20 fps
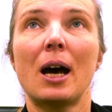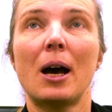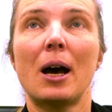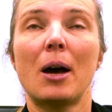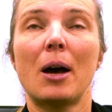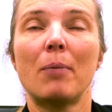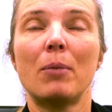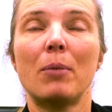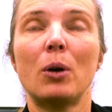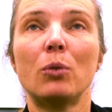
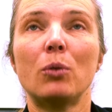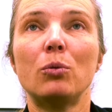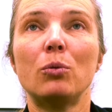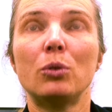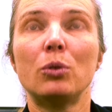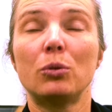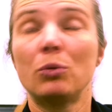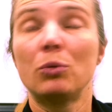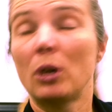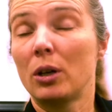
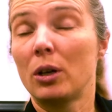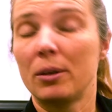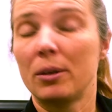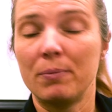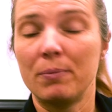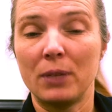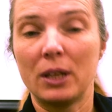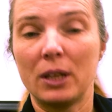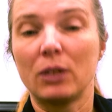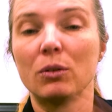
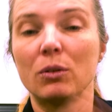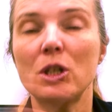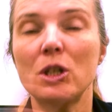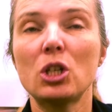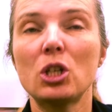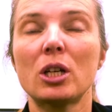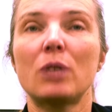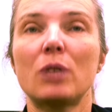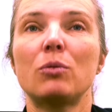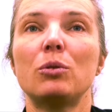a
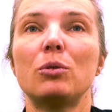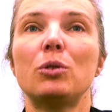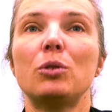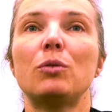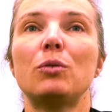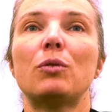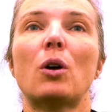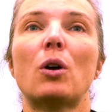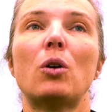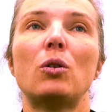grid shell
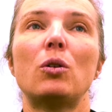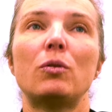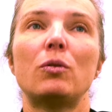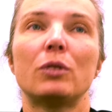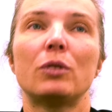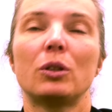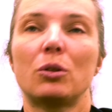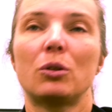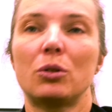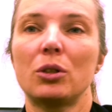roof
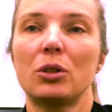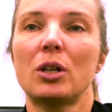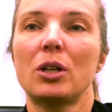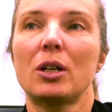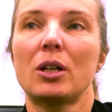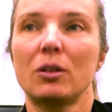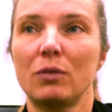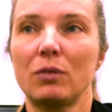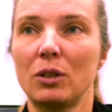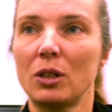over the
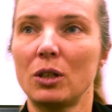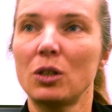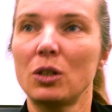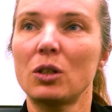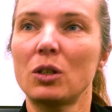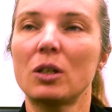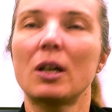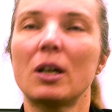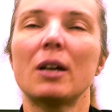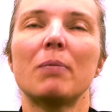courtyard of the
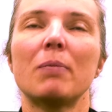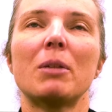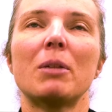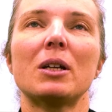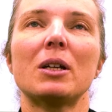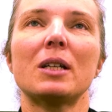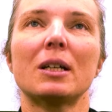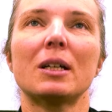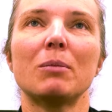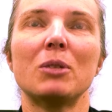Dutch
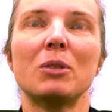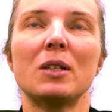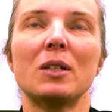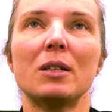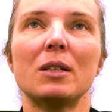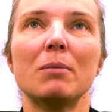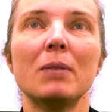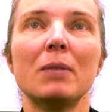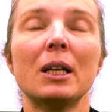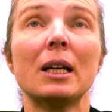Maritime
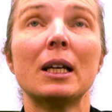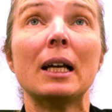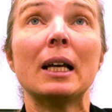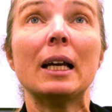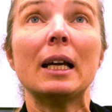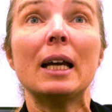Museum.